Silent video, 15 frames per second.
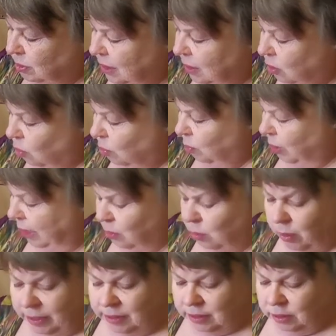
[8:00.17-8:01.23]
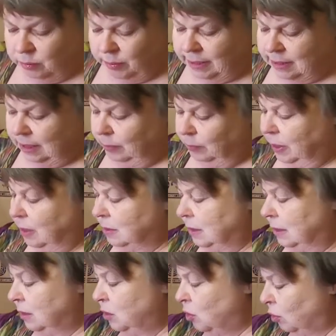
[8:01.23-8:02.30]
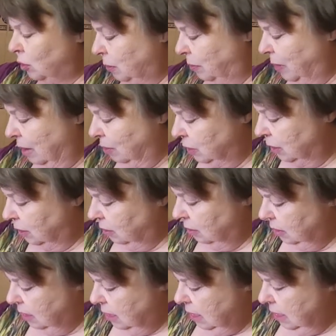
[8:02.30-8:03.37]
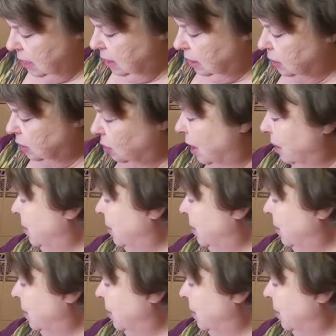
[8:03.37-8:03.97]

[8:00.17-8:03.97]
won't incorporate quite so easily because it's not a powder. So